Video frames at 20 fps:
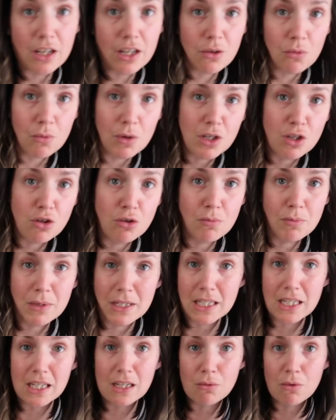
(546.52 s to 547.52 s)
like, when you're
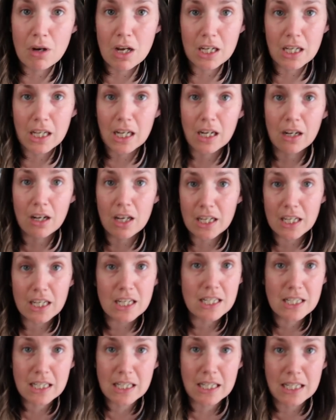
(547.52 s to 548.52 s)
busy and working, like,
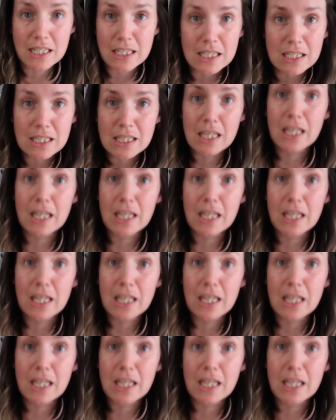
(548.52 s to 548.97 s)
it's the easiest